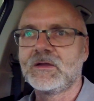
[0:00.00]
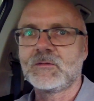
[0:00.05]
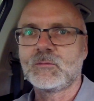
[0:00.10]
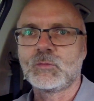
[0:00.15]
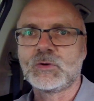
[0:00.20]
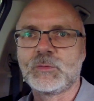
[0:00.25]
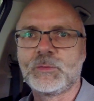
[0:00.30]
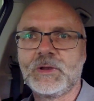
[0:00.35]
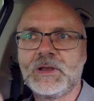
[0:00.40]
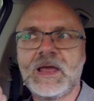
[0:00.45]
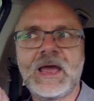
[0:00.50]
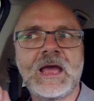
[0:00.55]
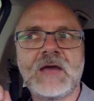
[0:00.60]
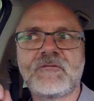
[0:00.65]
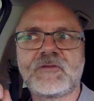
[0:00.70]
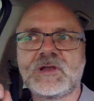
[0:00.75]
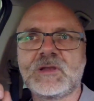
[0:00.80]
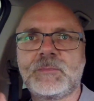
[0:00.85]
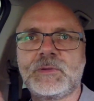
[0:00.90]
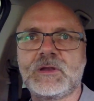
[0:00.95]
We will have
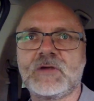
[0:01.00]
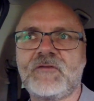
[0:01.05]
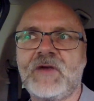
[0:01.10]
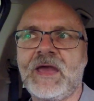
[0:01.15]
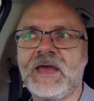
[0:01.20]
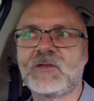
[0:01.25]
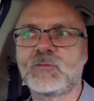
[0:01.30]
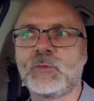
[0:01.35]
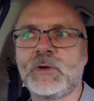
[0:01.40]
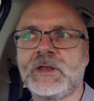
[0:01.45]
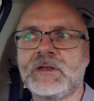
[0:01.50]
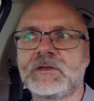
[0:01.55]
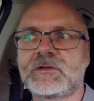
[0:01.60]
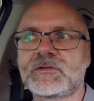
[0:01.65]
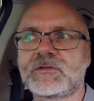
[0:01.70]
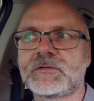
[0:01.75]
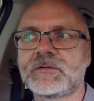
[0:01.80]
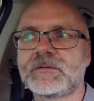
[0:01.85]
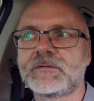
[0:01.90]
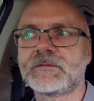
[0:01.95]
a little bit of
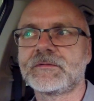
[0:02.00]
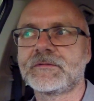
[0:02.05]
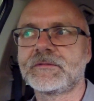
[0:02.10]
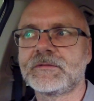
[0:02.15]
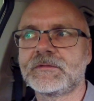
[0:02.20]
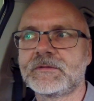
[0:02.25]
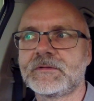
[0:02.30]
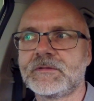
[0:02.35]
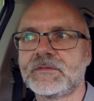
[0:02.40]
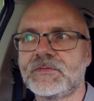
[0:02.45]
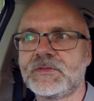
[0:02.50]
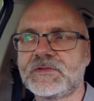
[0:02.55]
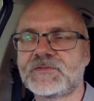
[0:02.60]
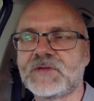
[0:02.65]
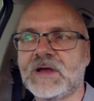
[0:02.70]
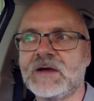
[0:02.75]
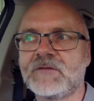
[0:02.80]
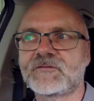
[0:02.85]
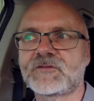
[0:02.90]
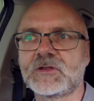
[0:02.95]
headwind this
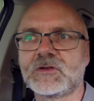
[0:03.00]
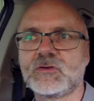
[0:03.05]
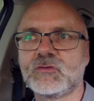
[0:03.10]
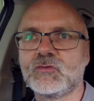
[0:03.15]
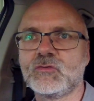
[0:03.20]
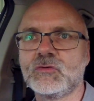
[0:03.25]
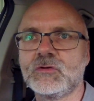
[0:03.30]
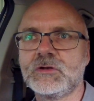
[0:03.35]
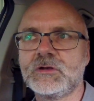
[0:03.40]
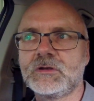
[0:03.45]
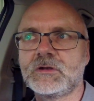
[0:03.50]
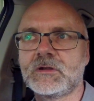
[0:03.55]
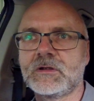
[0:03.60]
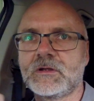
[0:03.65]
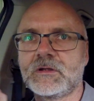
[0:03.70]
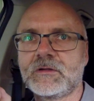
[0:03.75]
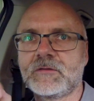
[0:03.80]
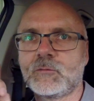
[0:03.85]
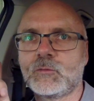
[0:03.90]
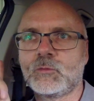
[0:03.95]
afternoon
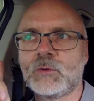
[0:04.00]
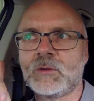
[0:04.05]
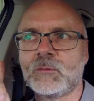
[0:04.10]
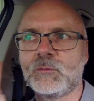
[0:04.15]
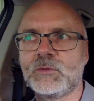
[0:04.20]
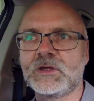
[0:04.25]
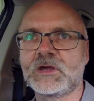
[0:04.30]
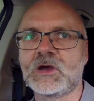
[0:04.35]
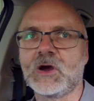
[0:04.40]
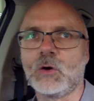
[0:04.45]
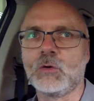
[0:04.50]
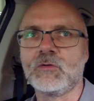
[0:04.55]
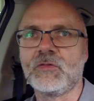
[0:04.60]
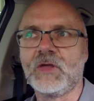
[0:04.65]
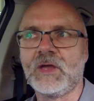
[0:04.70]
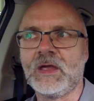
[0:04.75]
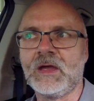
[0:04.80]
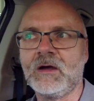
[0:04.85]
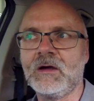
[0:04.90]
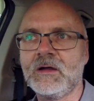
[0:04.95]
when we go
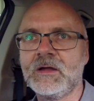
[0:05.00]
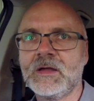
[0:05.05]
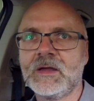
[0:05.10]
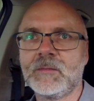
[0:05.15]
there,